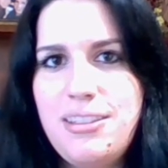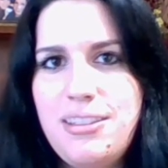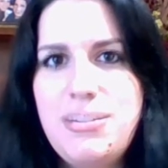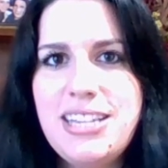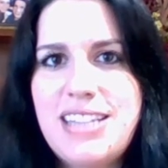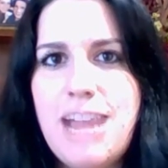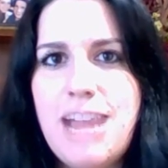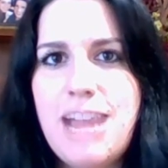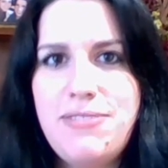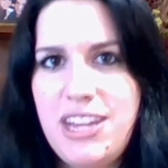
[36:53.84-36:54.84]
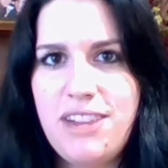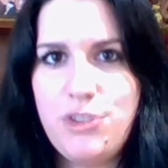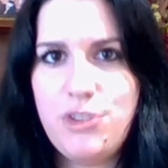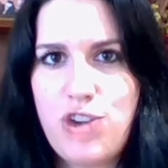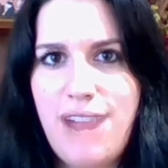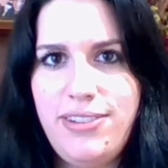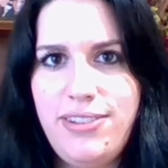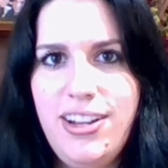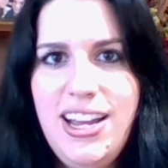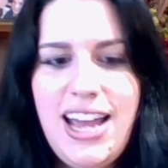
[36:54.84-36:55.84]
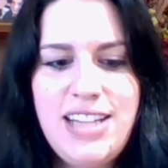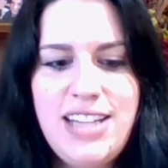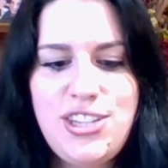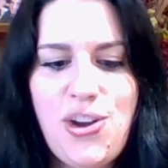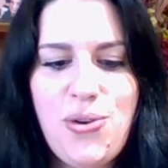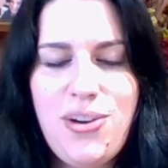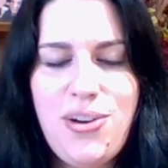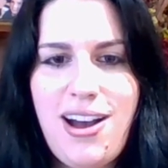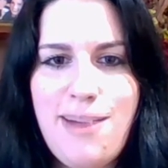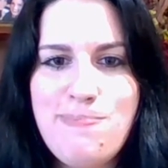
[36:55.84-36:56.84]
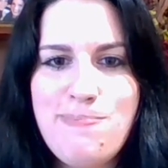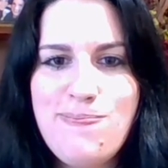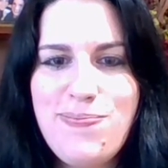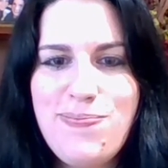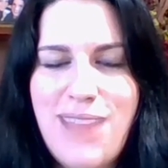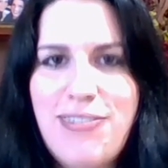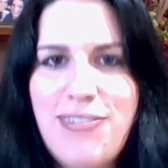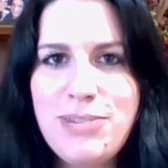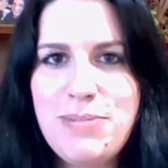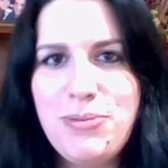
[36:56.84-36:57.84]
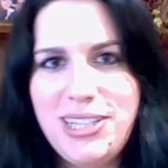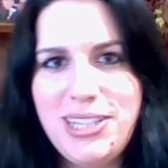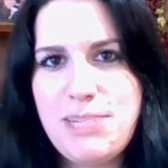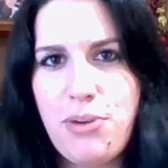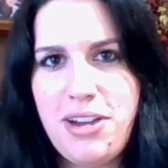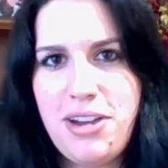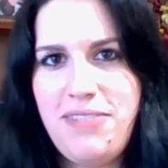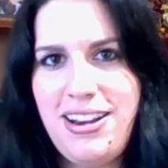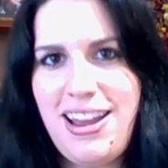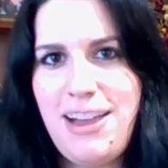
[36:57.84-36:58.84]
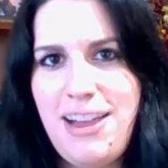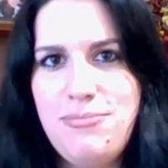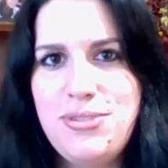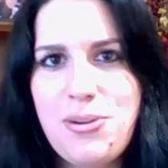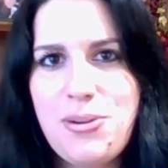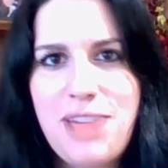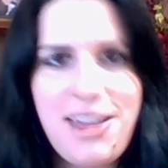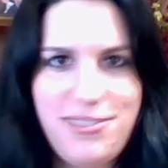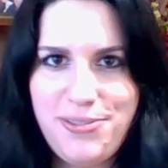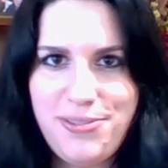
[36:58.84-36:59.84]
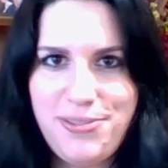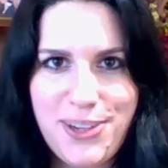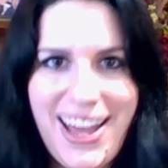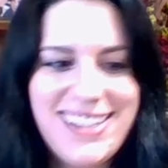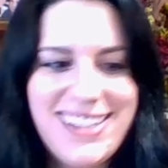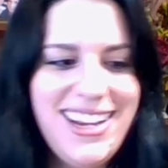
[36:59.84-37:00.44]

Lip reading: busiest time of the year for travel. And so everyone's been really supportive, and I'm so thankful for that.